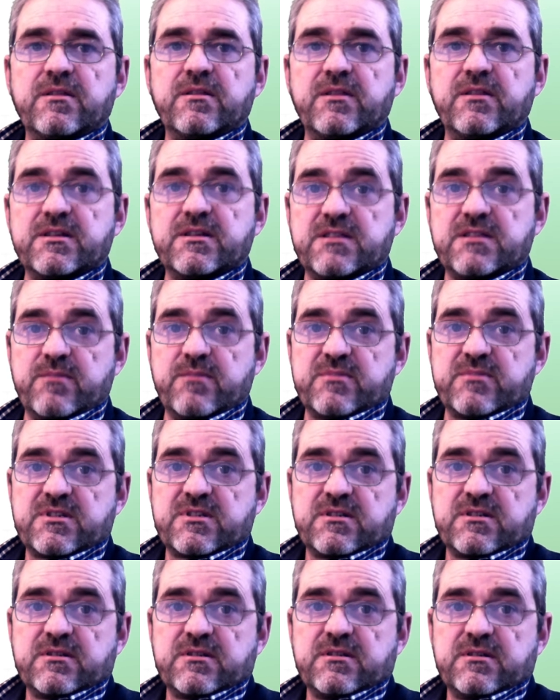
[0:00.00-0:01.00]
This
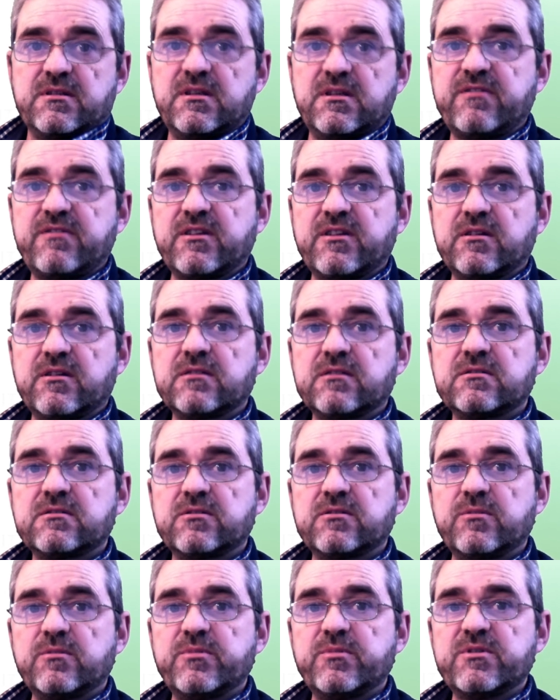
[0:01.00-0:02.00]
seems difficult to
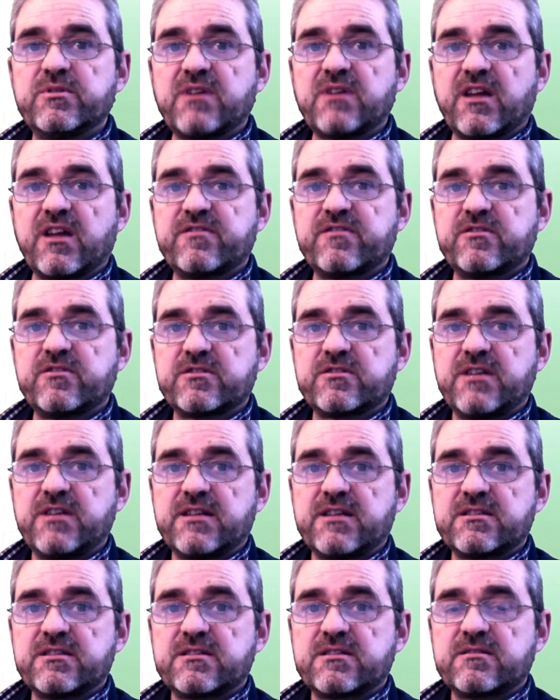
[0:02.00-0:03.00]
compute at first
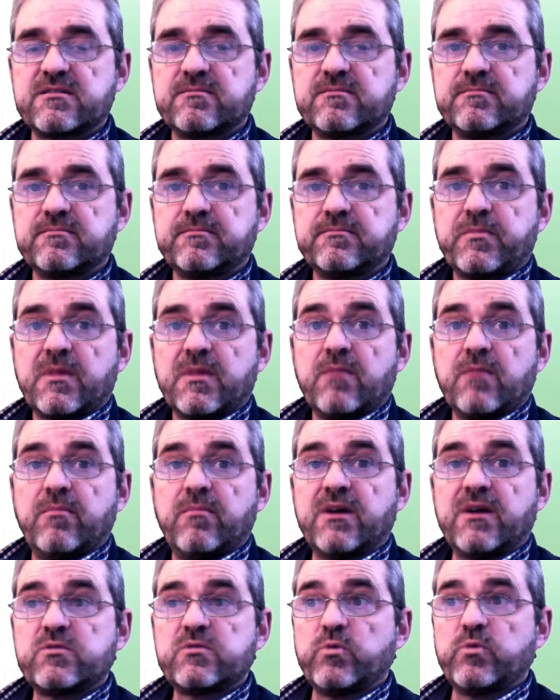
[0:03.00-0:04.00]
glance,
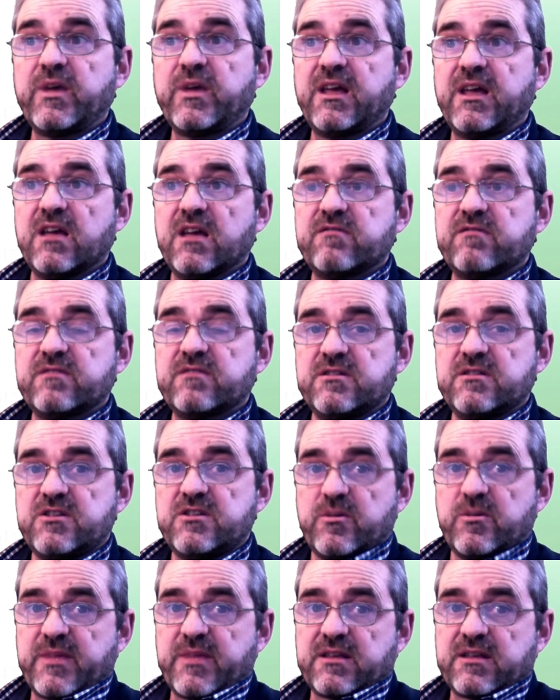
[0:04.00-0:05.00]
but we gave a
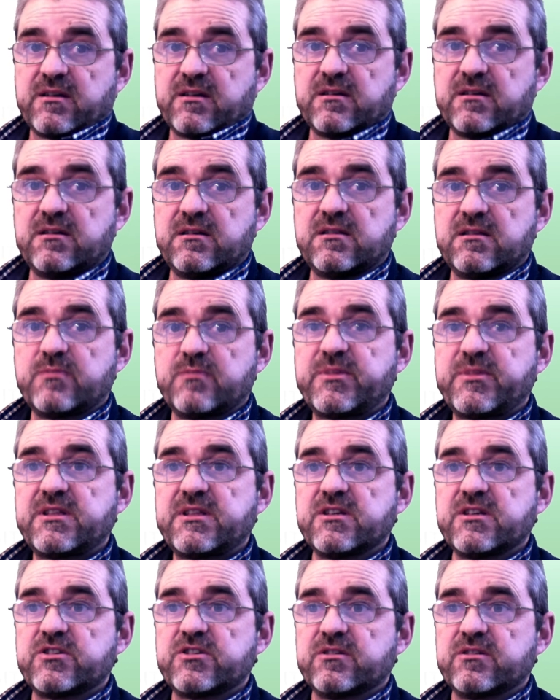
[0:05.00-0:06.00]
geometric
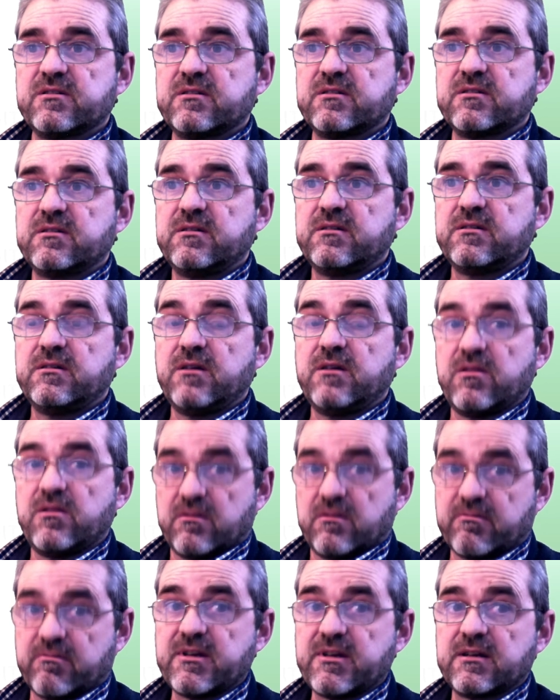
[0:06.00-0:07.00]
interpretation in
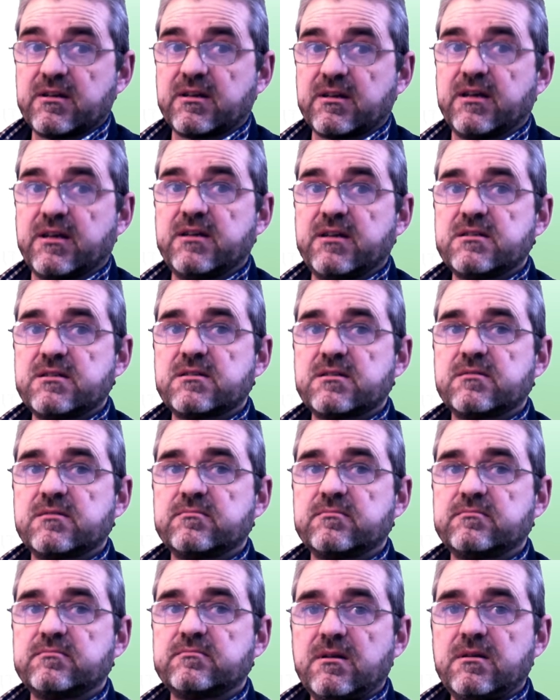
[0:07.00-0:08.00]
the real case
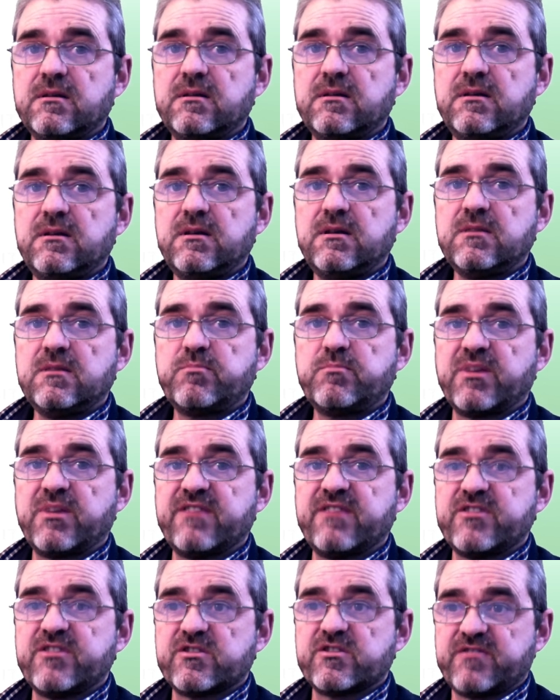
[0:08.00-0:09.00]
in
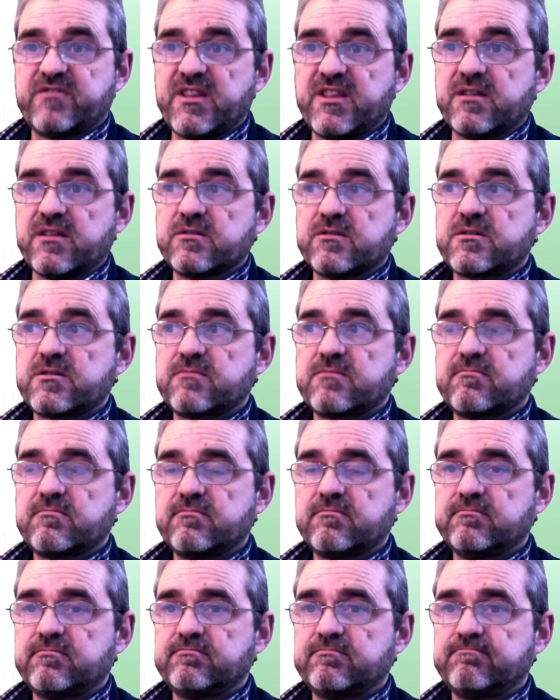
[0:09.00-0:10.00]
previous videos.
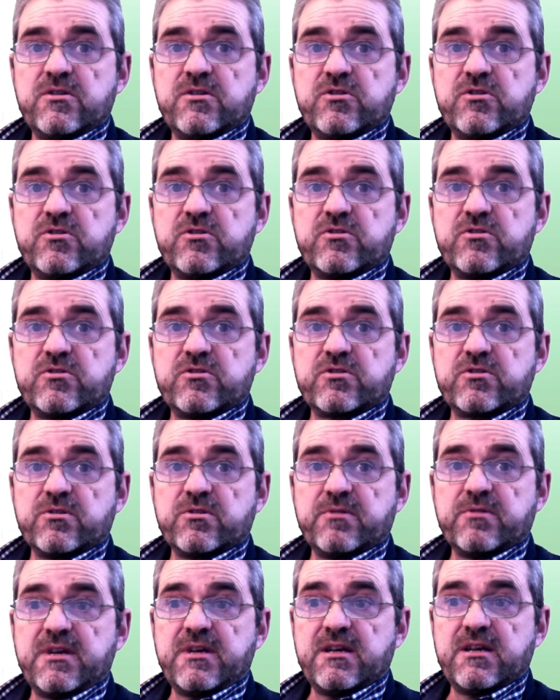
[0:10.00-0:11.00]

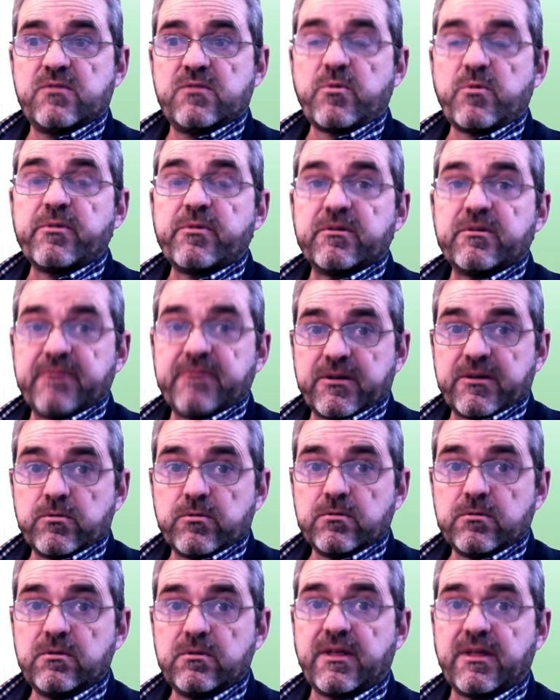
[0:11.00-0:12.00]
So here we will
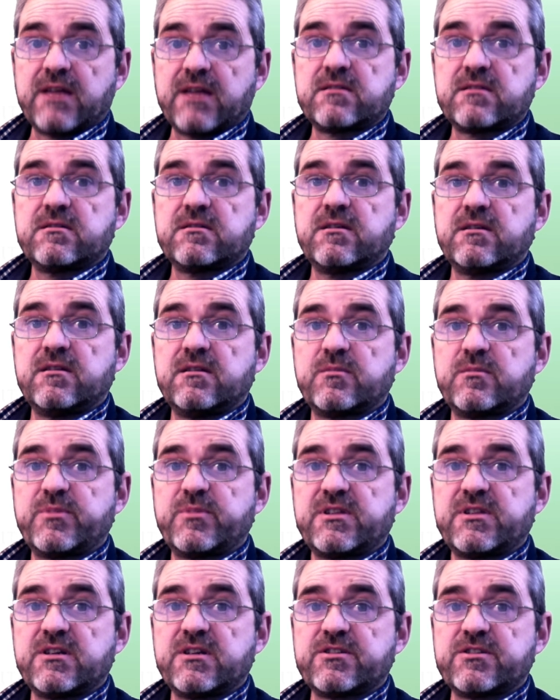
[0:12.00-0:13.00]
recall that
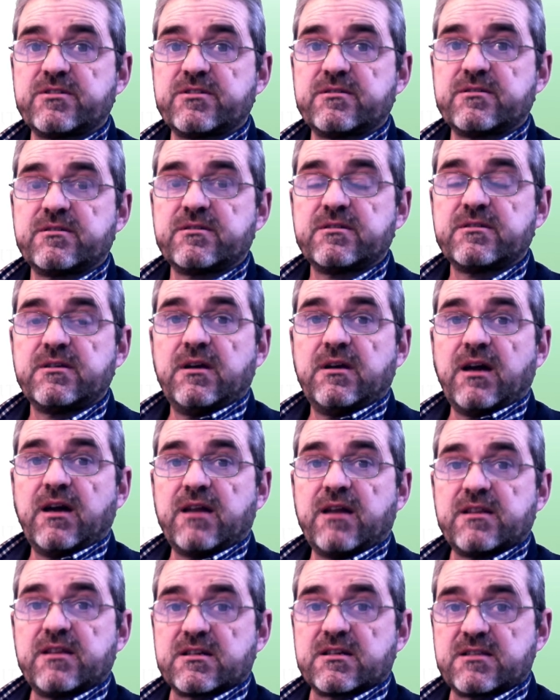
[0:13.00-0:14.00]
interpretation
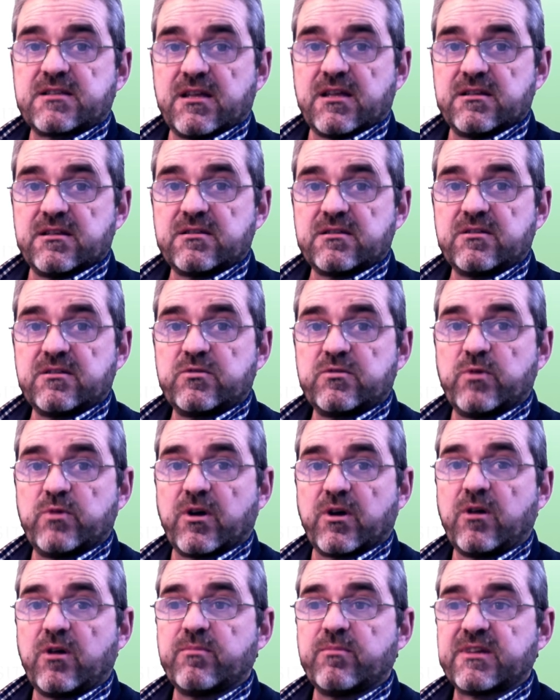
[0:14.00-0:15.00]
and extend it to a
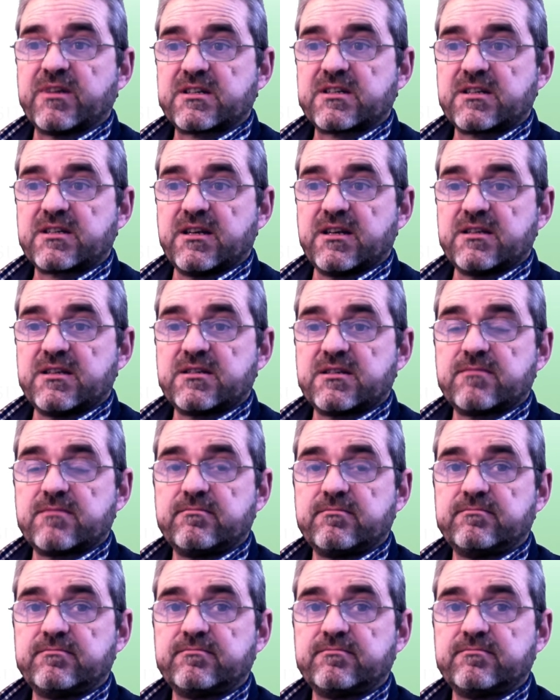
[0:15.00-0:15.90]
complex case